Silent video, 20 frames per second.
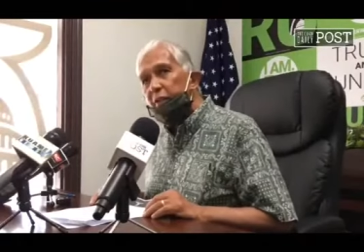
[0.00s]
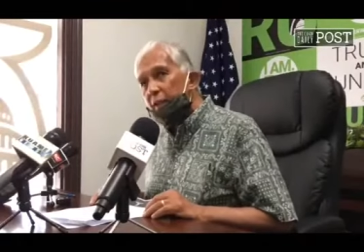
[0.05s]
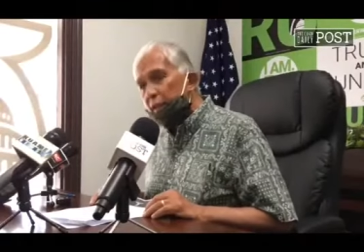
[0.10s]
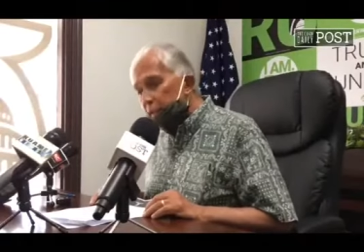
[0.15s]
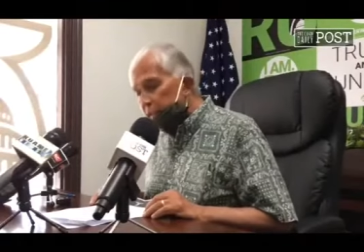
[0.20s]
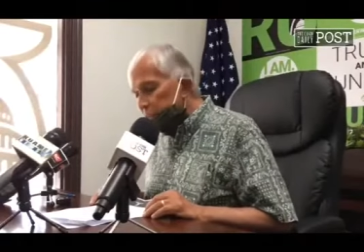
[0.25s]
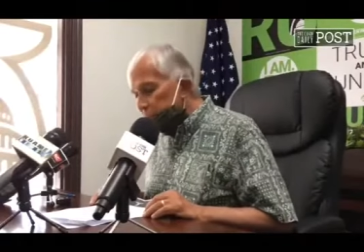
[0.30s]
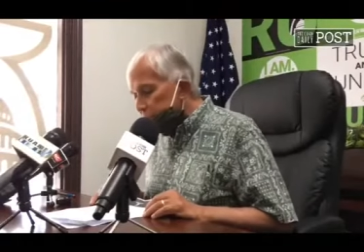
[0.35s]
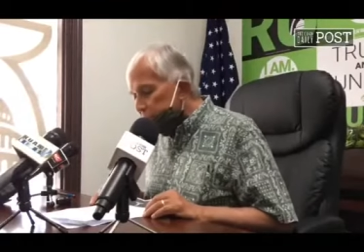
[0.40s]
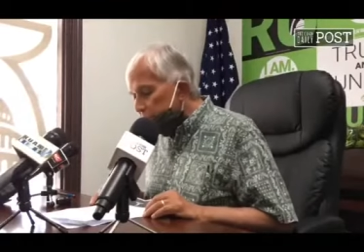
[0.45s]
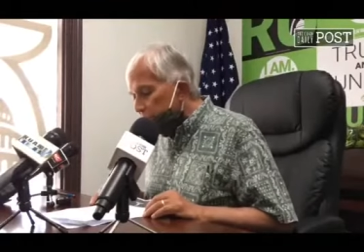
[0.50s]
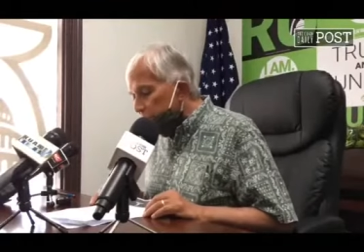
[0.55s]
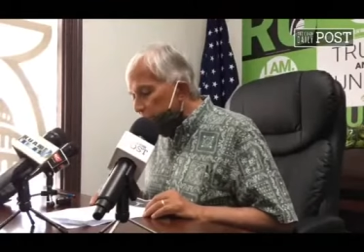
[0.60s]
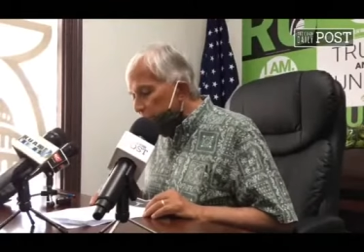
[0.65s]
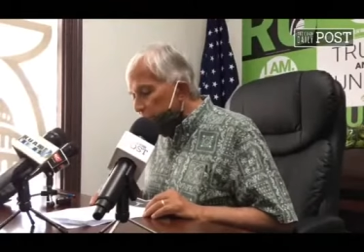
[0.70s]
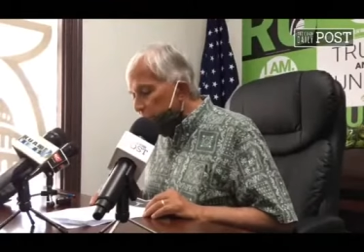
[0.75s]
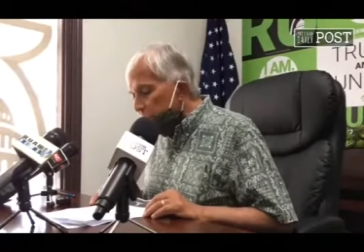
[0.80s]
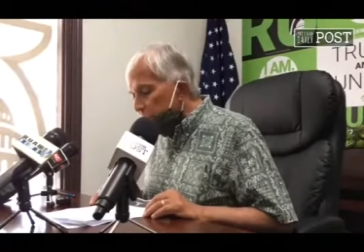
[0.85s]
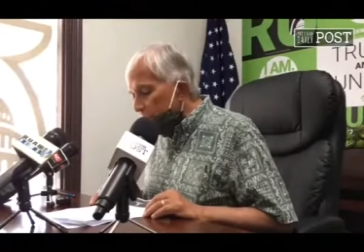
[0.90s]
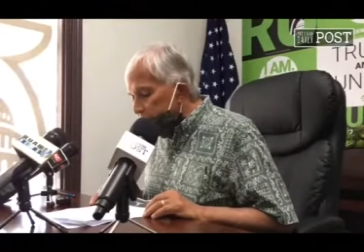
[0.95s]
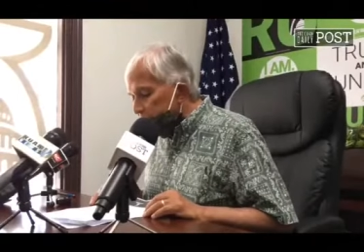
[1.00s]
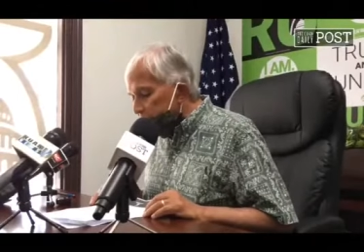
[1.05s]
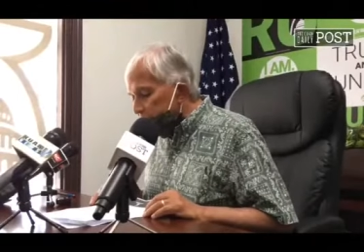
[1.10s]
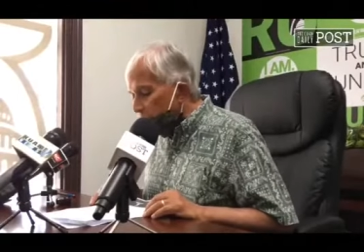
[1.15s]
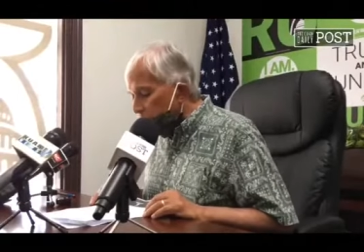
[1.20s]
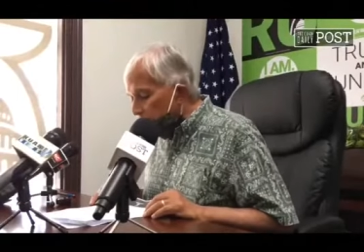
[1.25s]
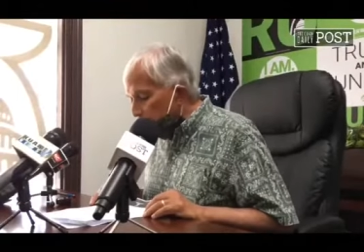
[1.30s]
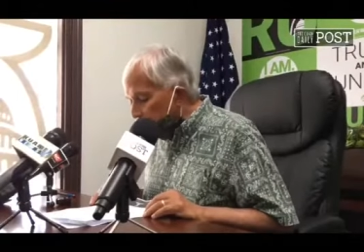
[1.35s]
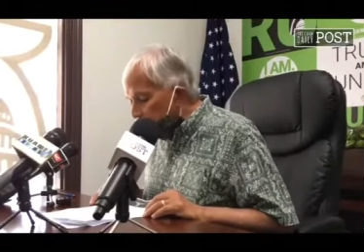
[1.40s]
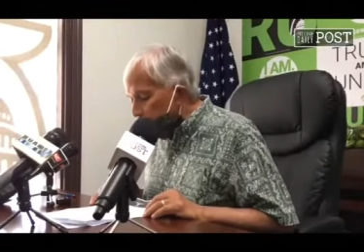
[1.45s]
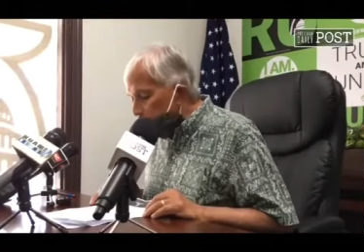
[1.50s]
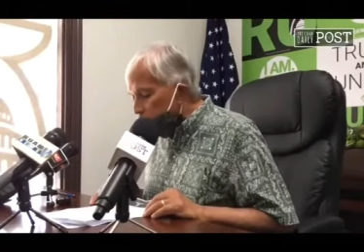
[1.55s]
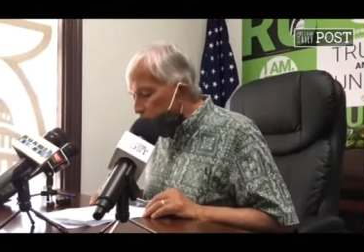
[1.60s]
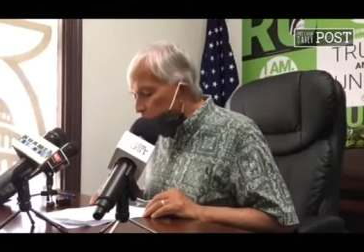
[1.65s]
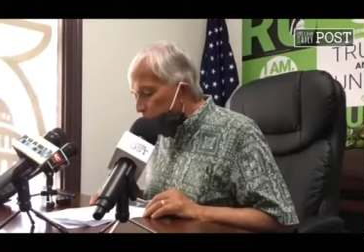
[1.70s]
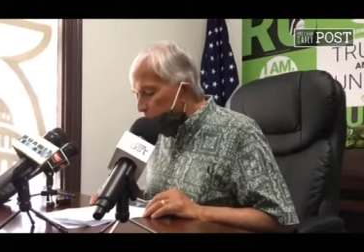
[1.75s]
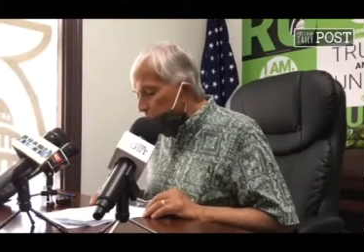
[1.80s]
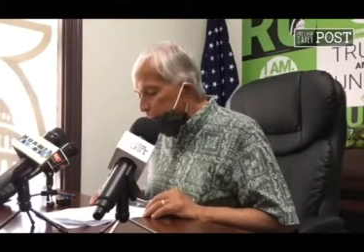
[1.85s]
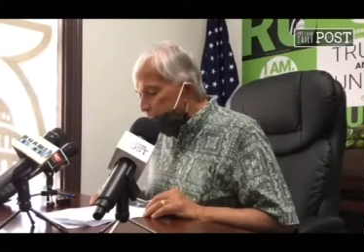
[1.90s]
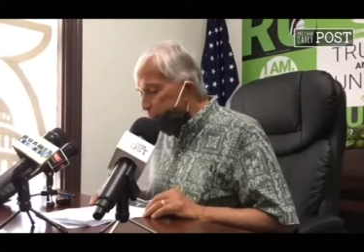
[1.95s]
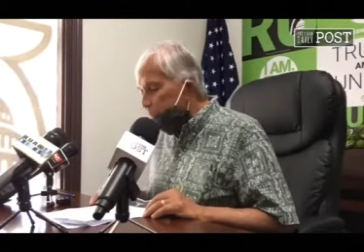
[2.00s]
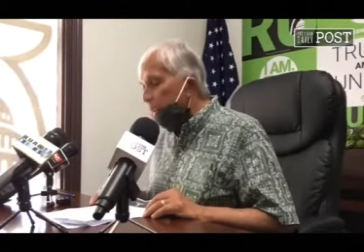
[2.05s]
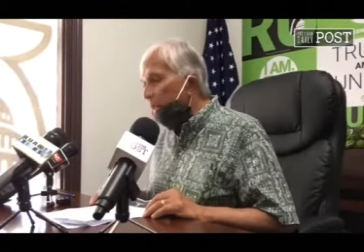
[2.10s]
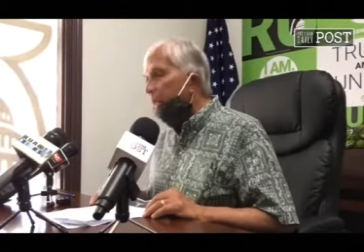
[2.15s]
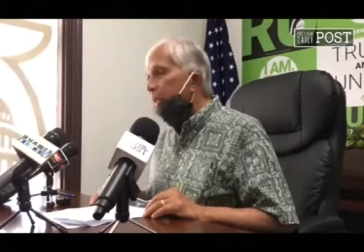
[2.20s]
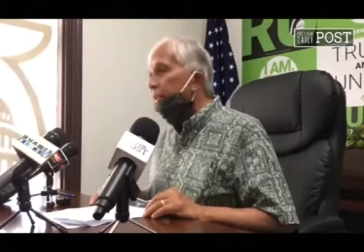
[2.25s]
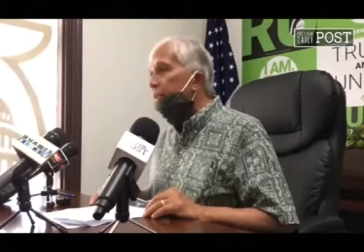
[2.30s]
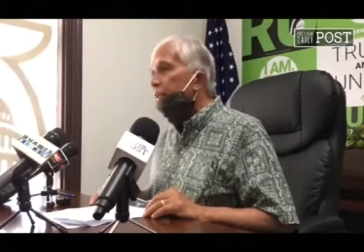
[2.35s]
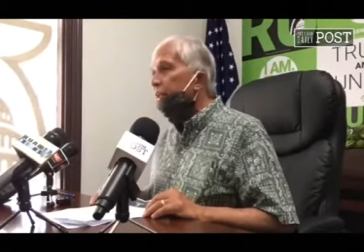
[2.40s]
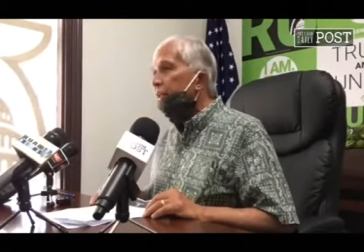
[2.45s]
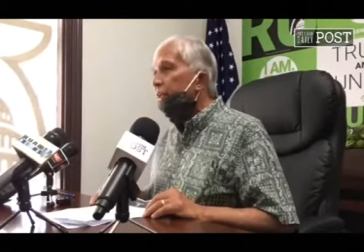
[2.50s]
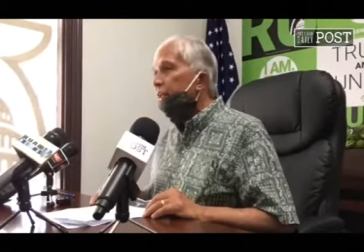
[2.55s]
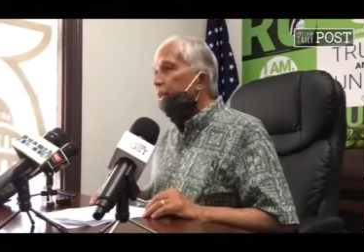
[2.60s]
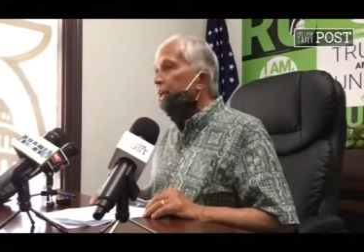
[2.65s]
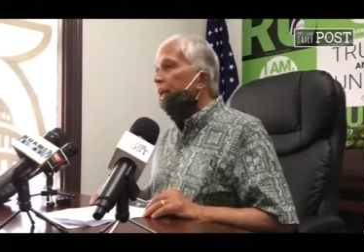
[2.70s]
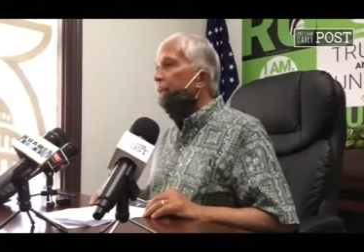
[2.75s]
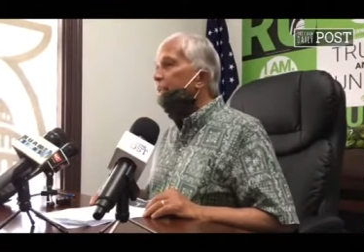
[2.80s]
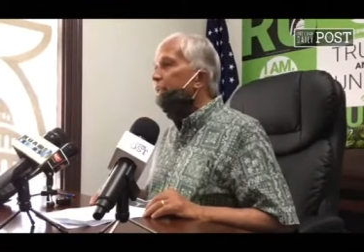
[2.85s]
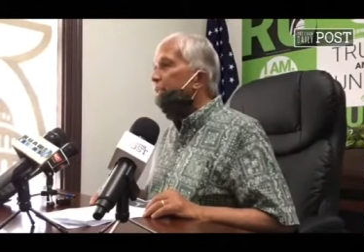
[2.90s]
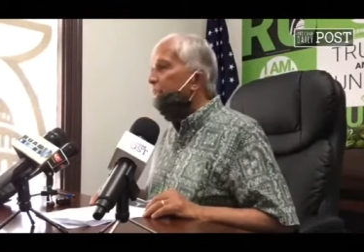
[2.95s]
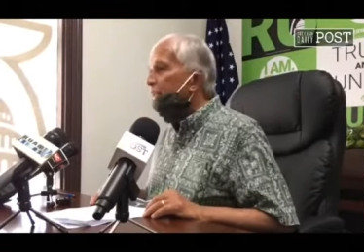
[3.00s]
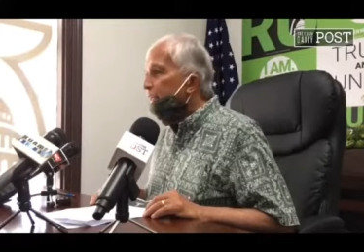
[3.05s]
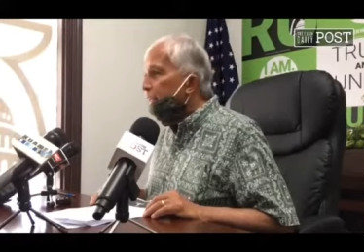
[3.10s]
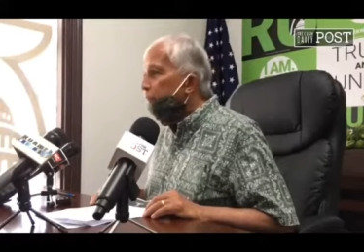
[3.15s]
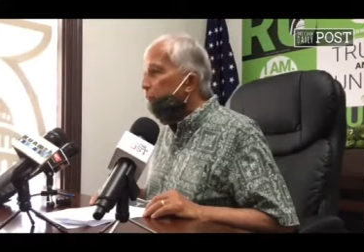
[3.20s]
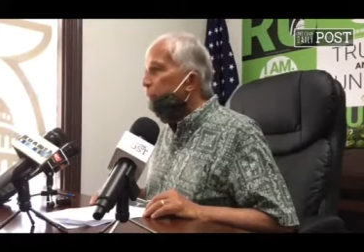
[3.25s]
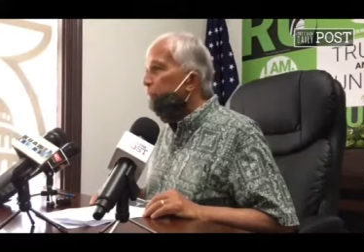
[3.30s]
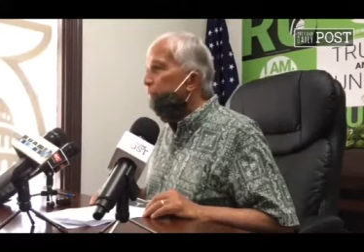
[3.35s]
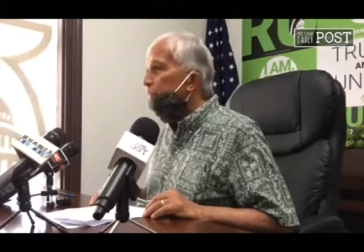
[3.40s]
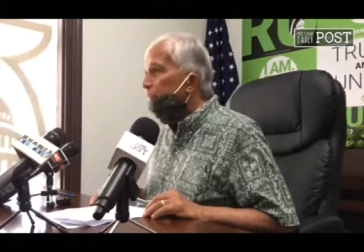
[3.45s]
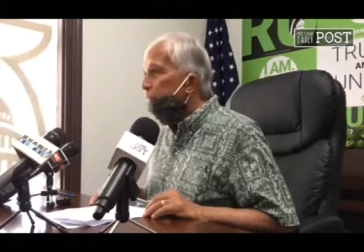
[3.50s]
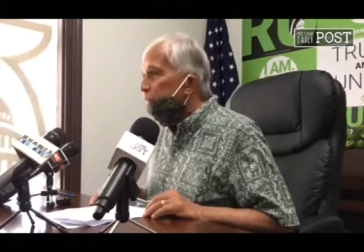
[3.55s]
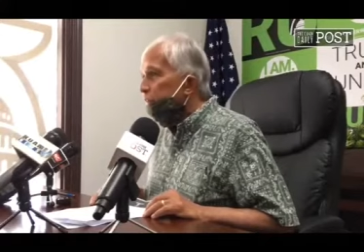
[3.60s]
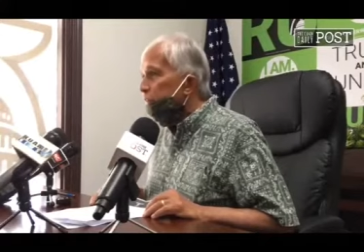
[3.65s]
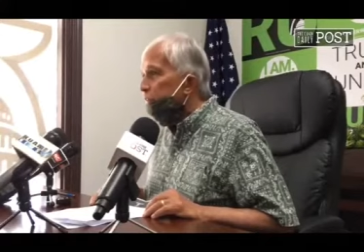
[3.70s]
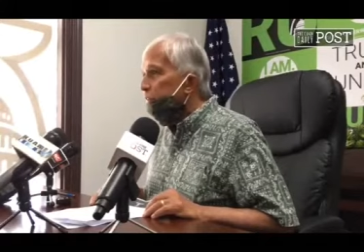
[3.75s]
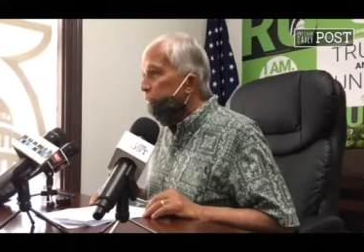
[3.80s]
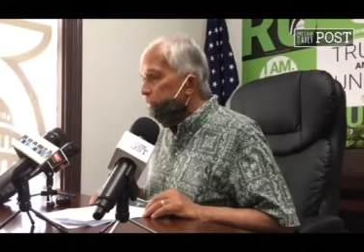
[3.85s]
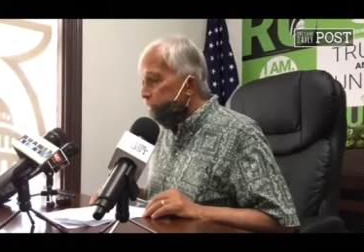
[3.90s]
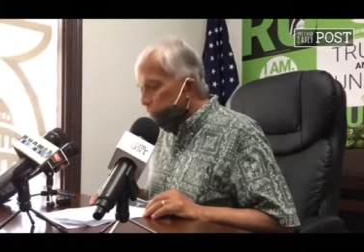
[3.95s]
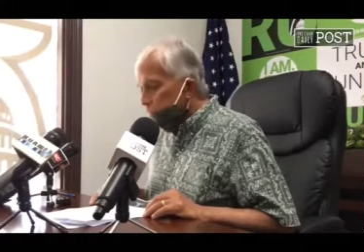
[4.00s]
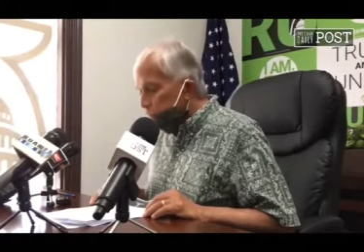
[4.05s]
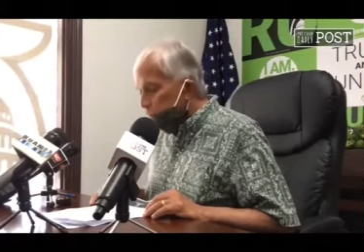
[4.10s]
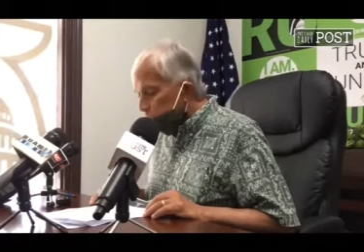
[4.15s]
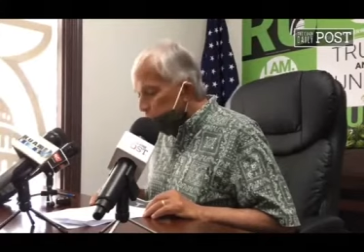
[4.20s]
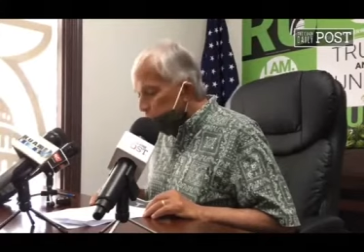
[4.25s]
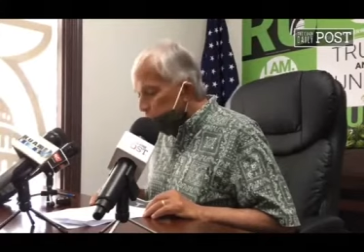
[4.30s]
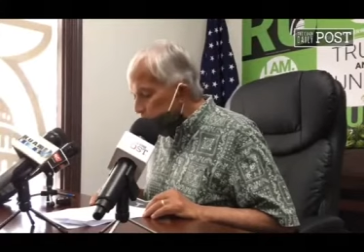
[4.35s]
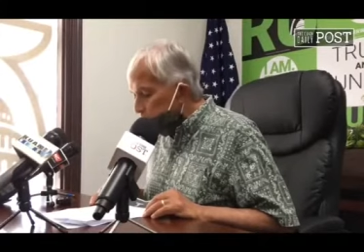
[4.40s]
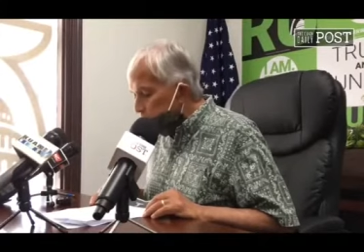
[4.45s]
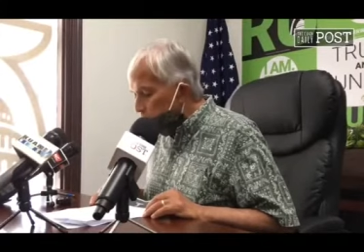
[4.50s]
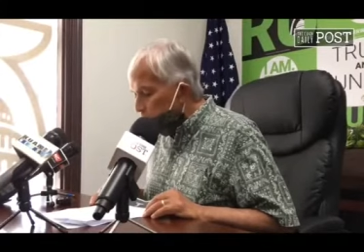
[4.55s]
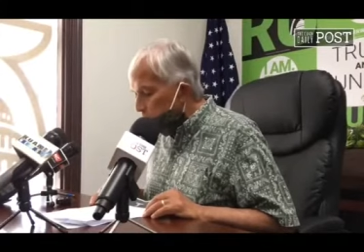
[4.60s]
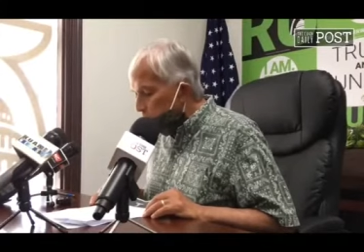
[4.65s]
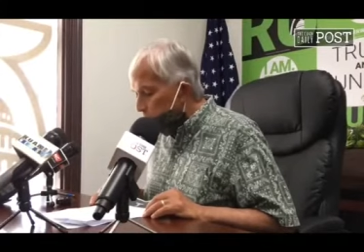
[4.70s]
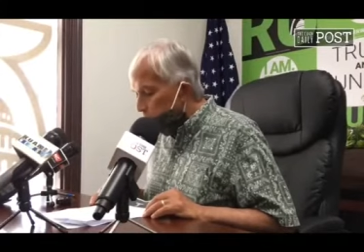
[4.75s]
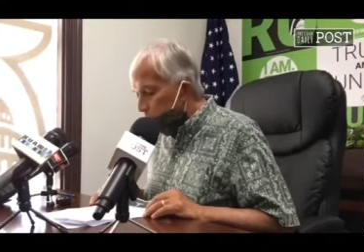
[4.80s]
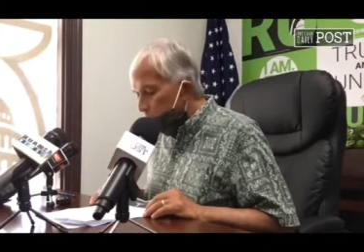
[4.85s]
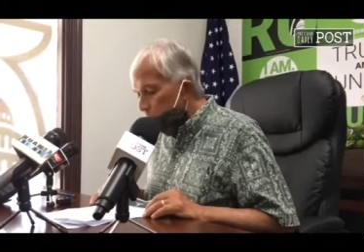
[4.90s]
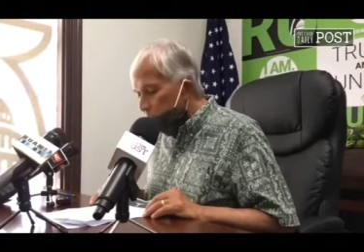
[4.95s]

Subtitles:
Nicholas has a lot to explain, and he refuses to do so.